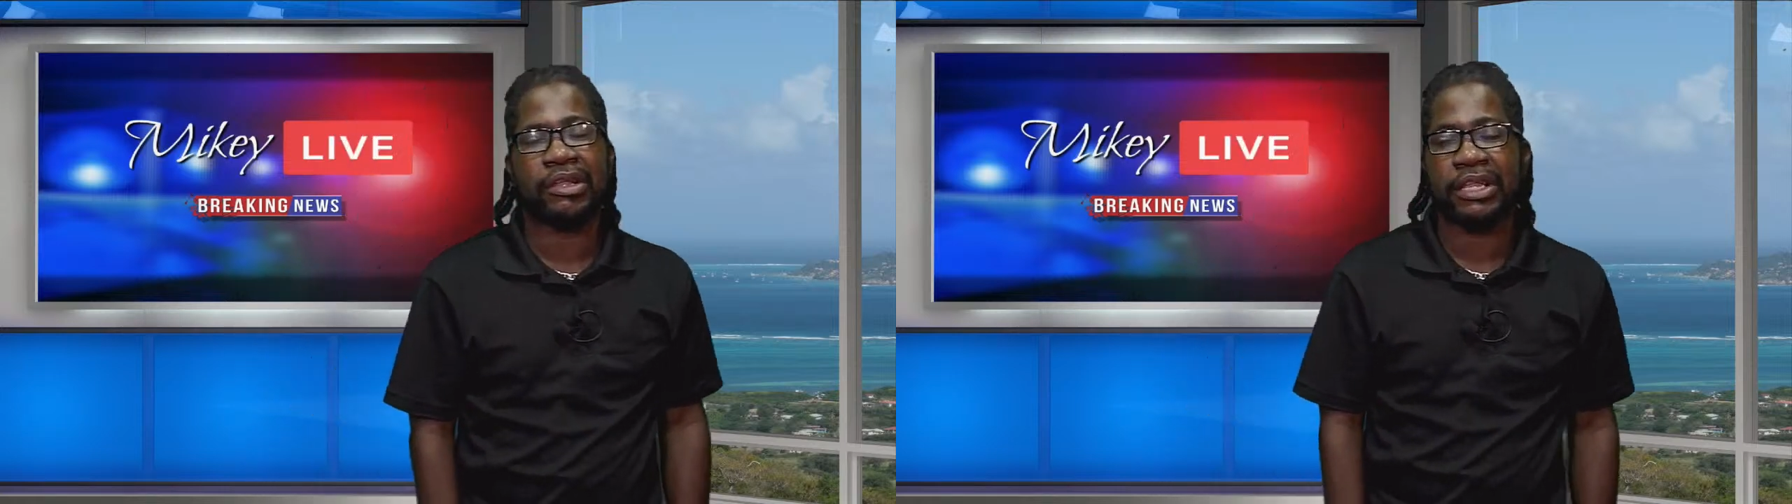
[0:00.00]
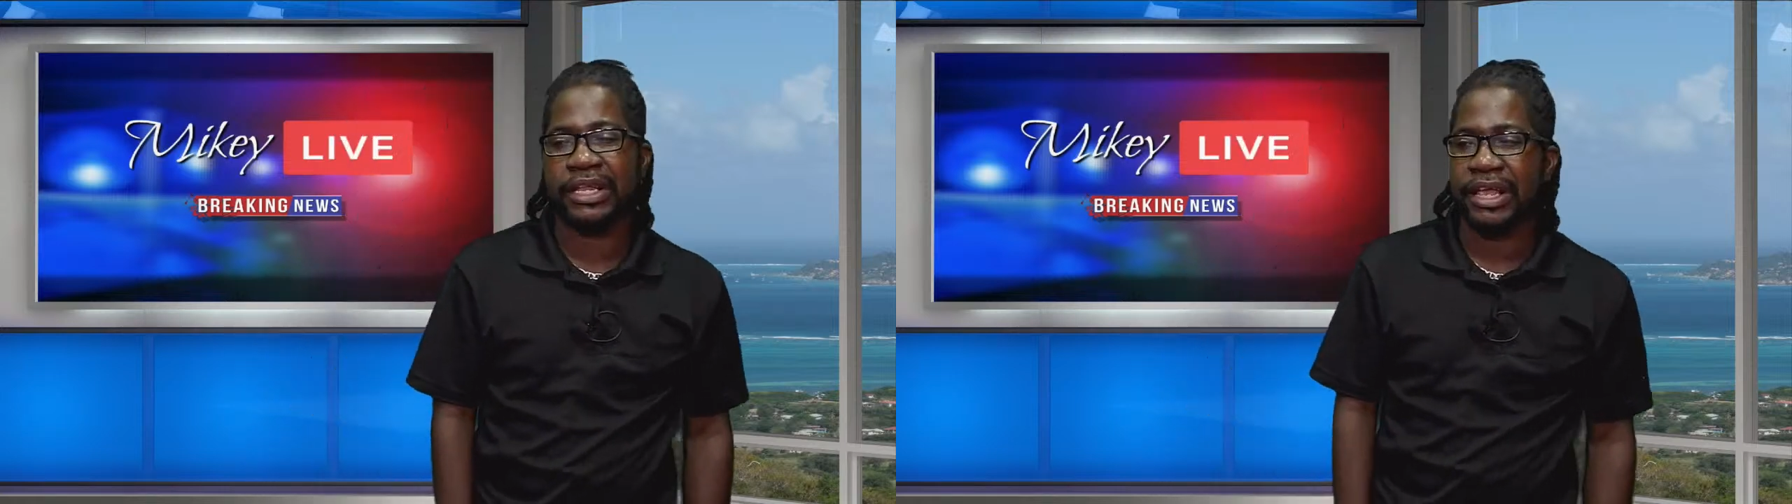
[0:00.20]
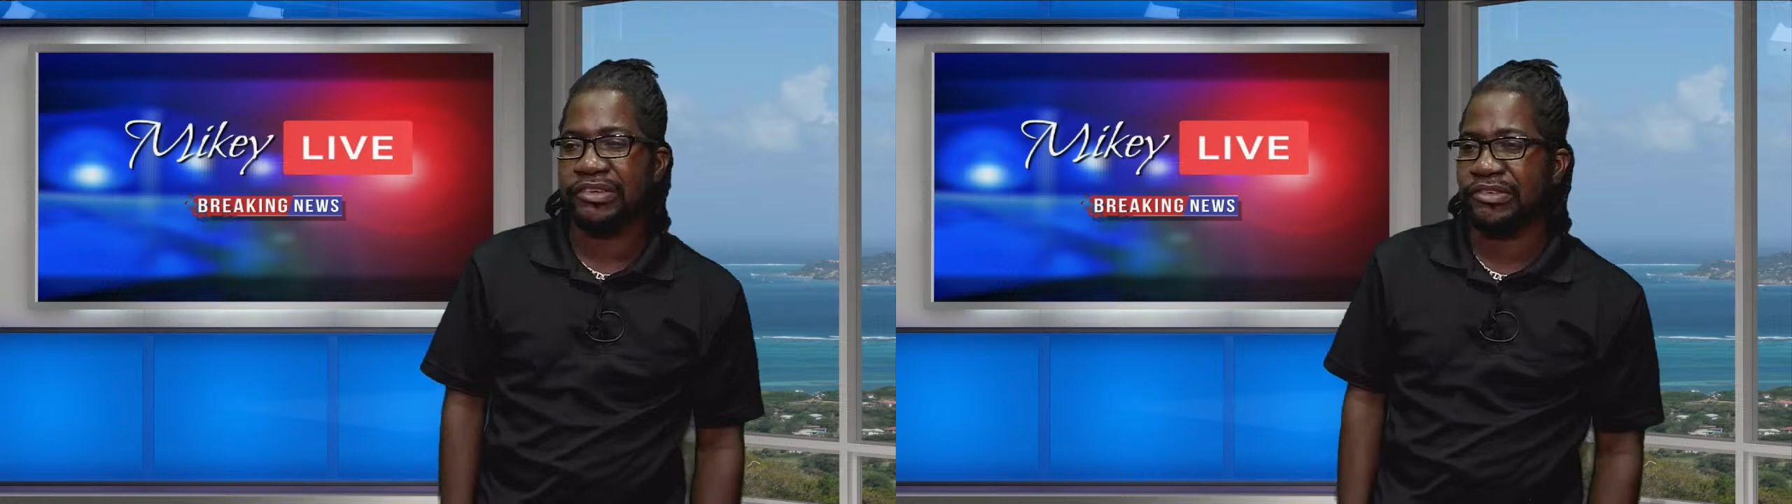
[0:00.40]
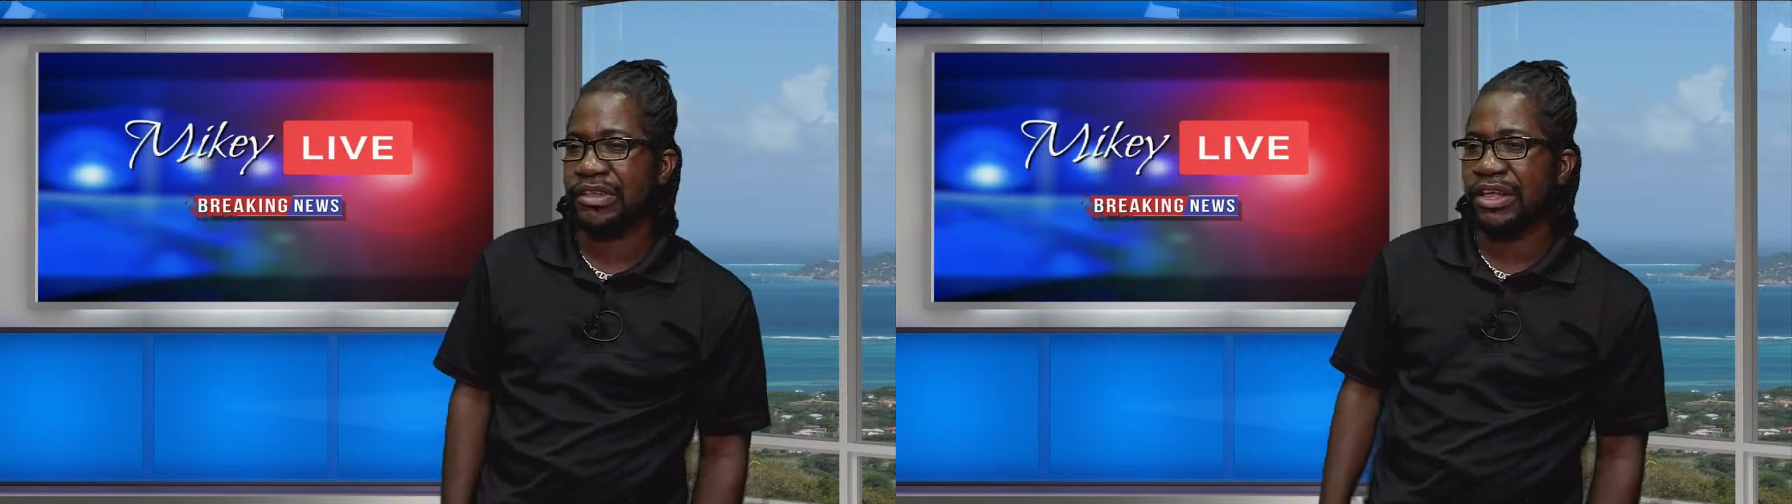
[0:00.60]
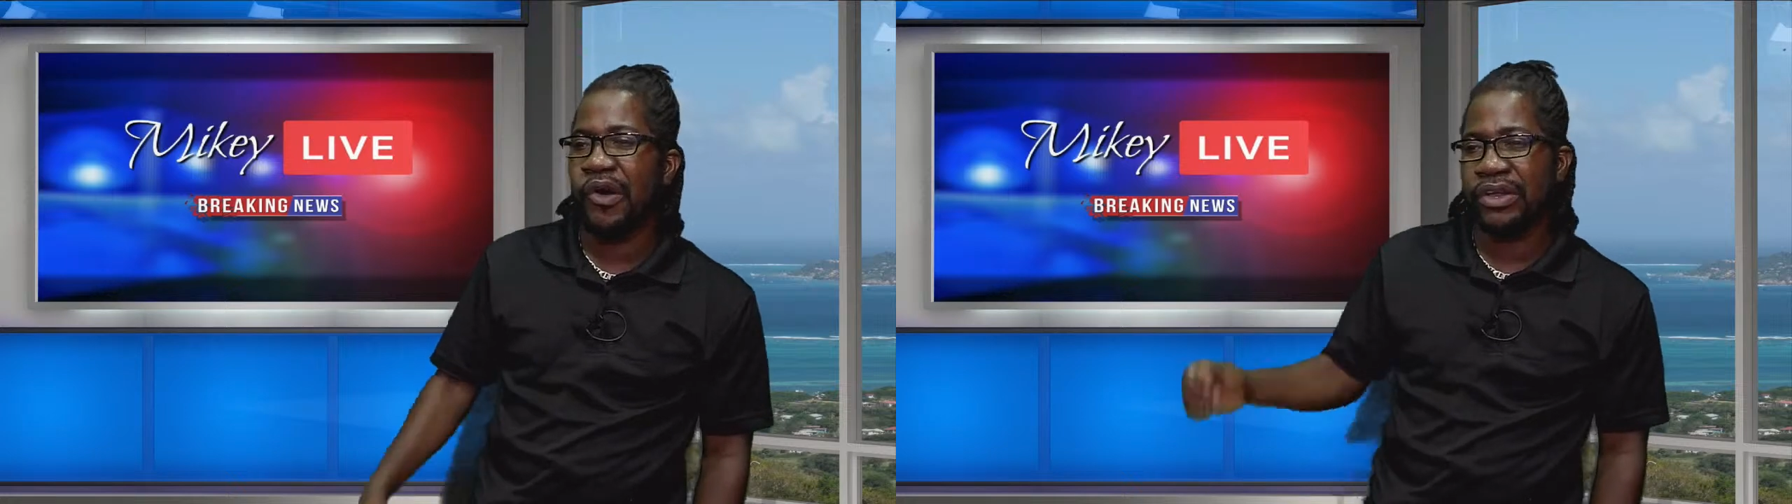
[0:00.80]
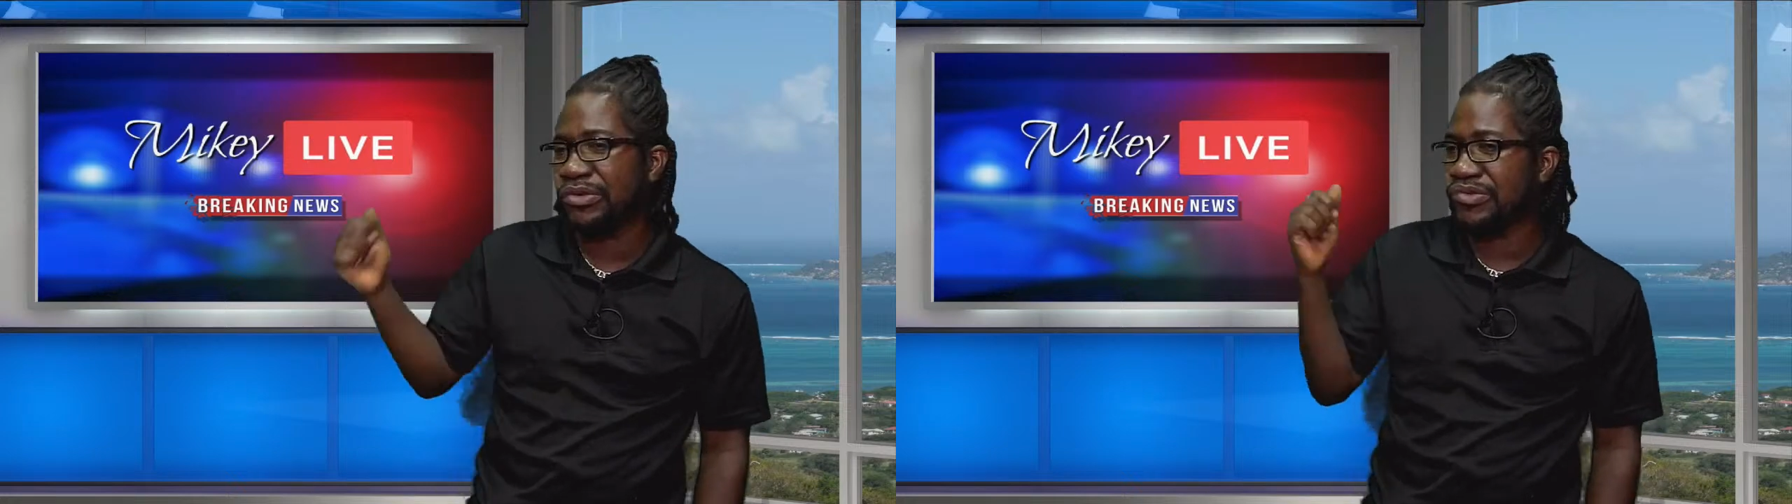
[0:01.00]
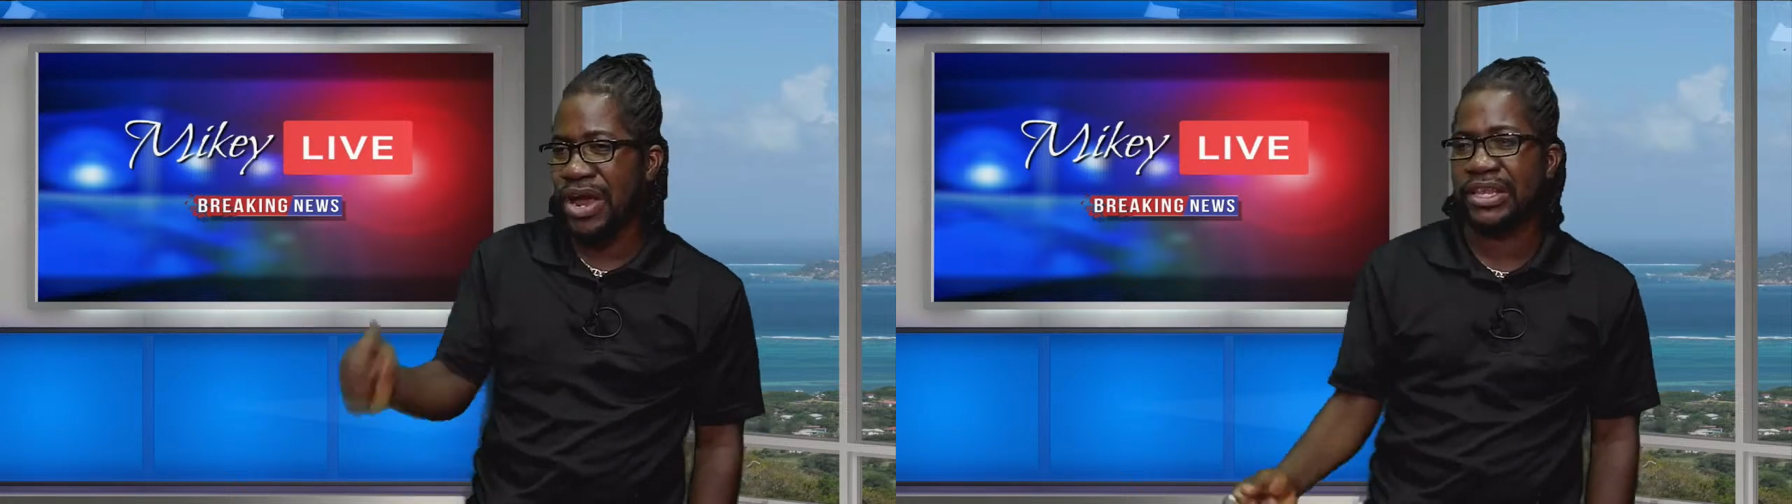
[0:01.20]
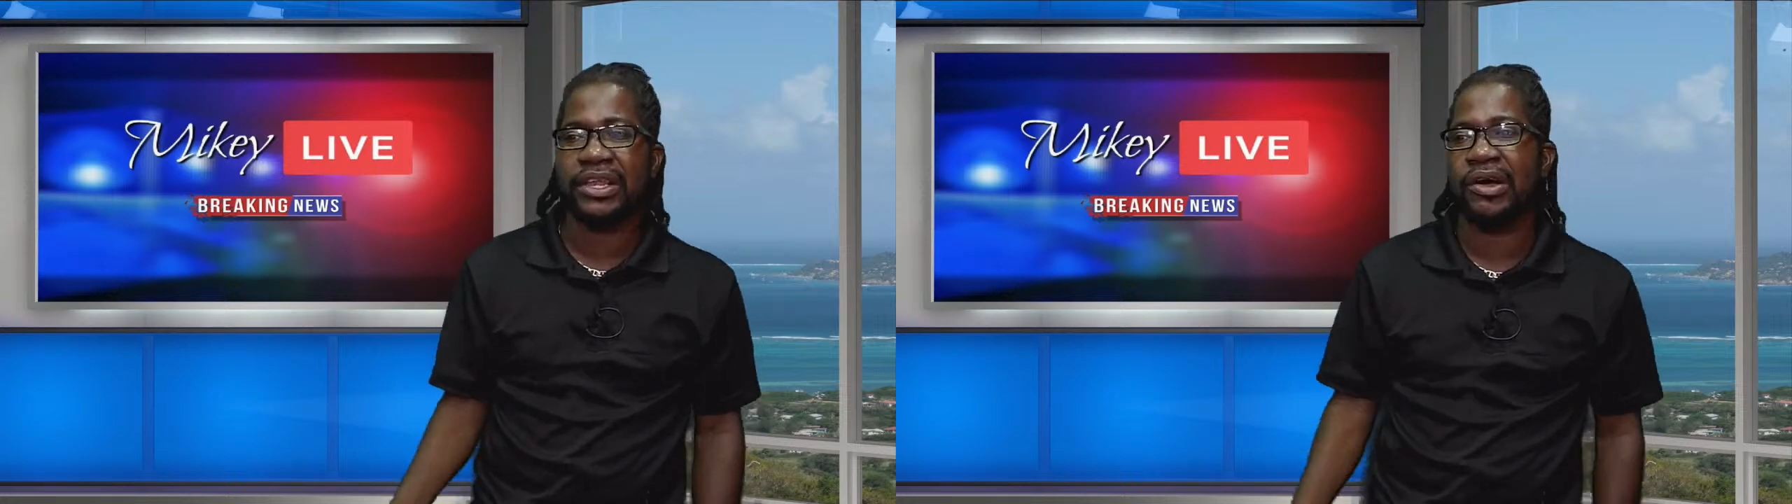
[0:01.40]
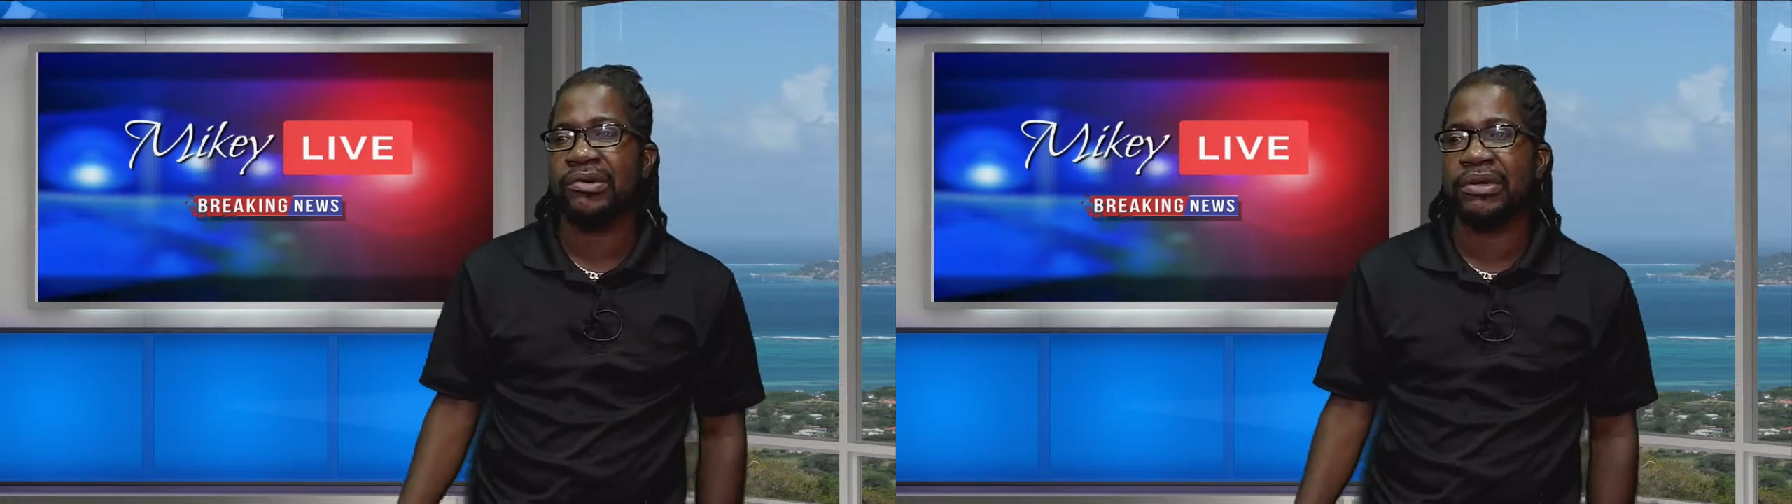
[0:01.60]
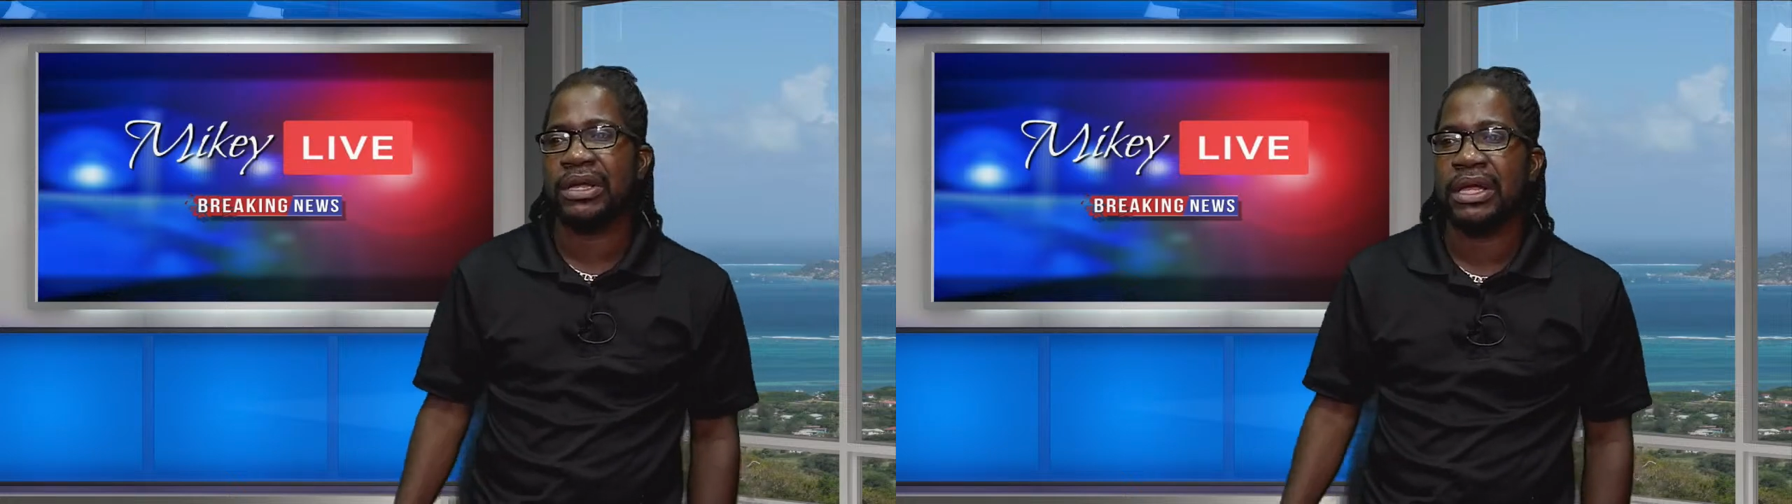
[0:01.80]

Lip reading: the elections, like call it right now,